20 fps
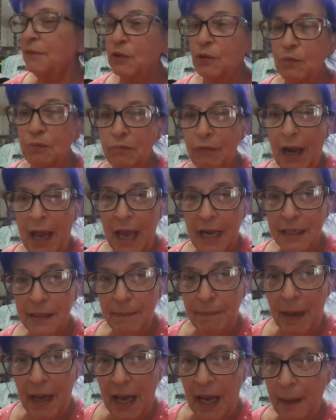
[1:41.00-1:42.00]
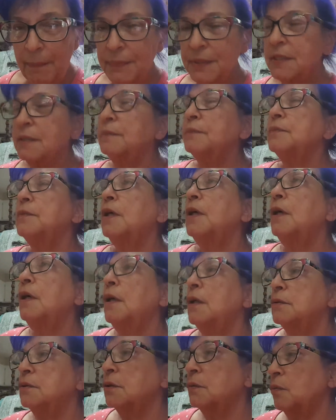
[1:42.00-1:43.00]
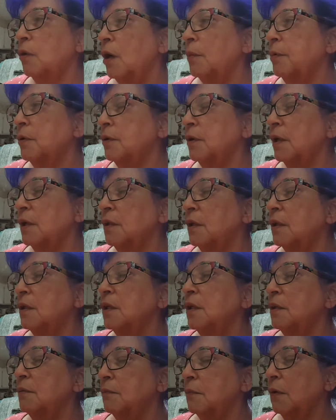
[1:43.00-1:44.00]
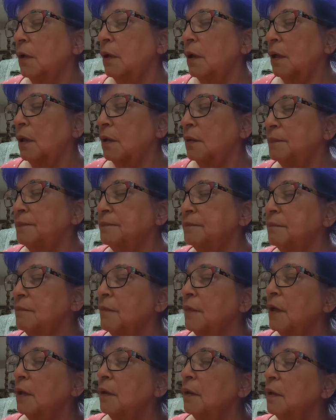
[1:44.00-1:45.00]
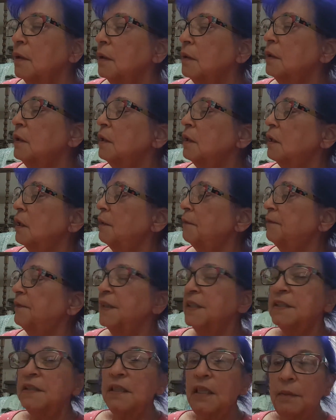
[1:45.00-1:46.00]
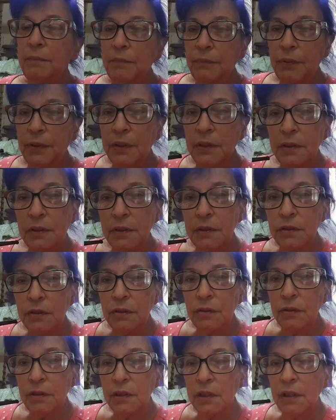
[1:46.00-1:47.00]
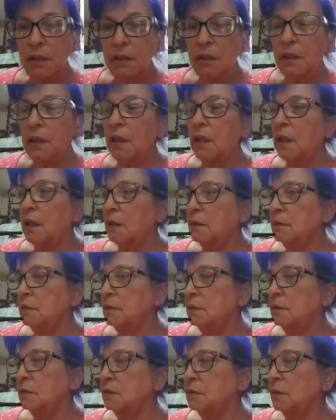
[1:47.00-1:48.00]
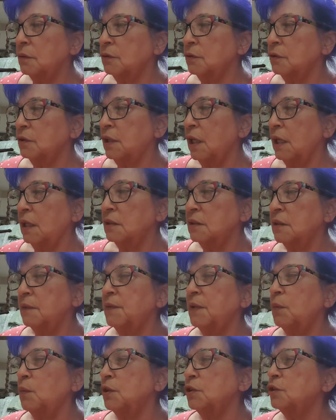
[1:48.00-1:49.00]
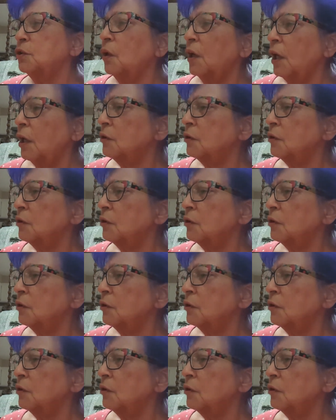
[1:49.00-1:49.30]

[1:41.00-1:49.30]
Rad Pops, to Robert, and let him clean it up, fix it up, and put it into the soldier's hands if he wants to.